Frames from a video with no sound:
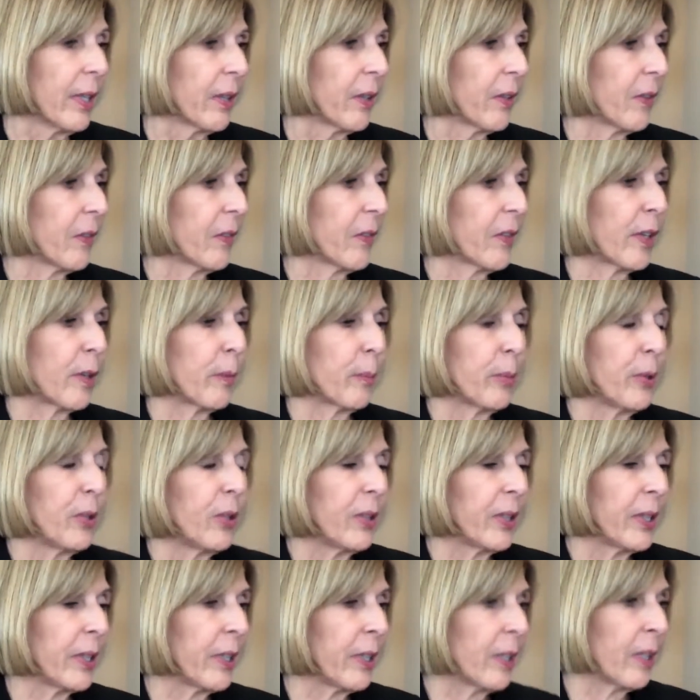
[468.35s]
to start
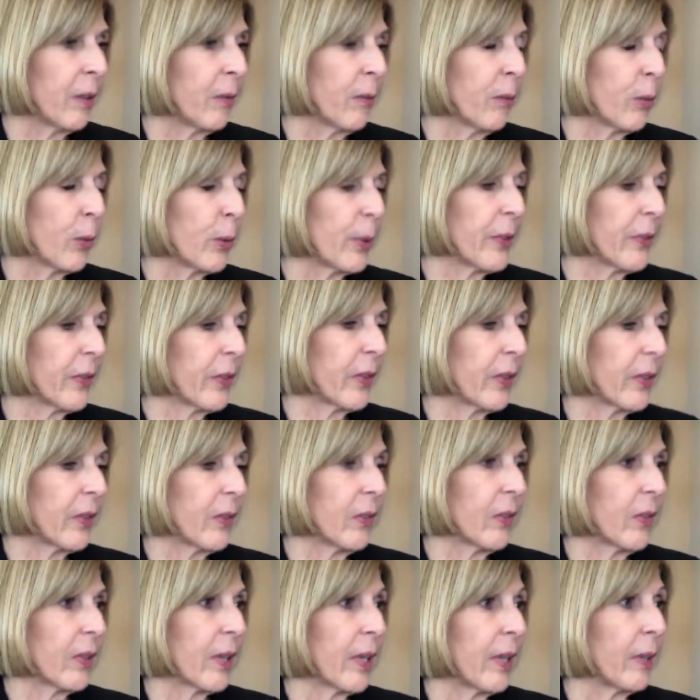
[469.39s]
pulling
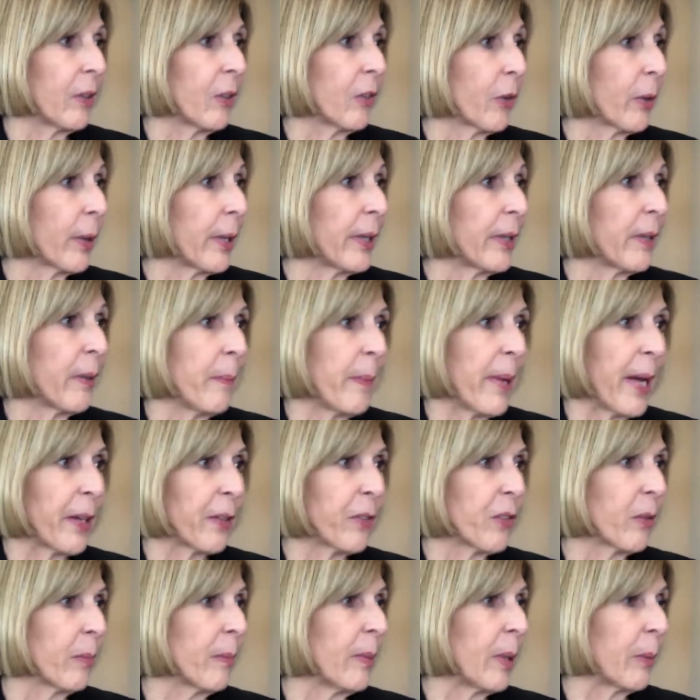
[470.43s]
invoices and trying to
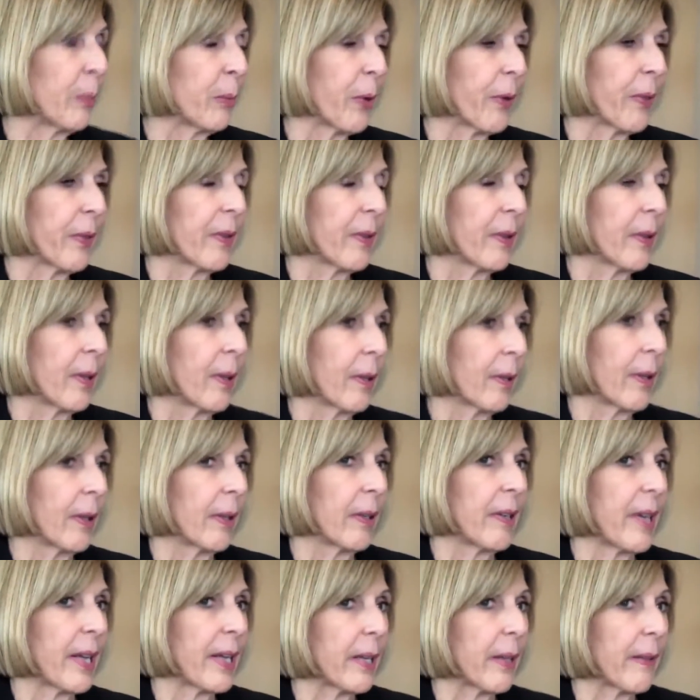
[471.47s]
match them up with the
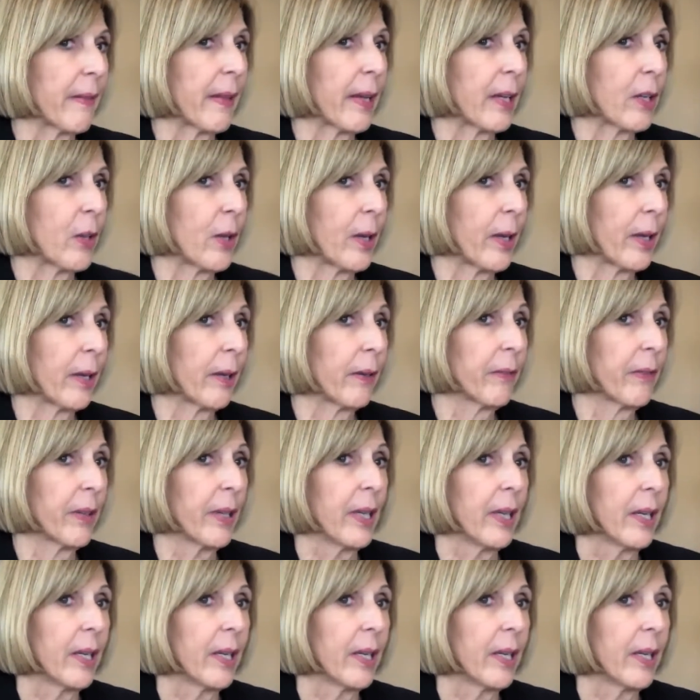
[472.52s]
data that you have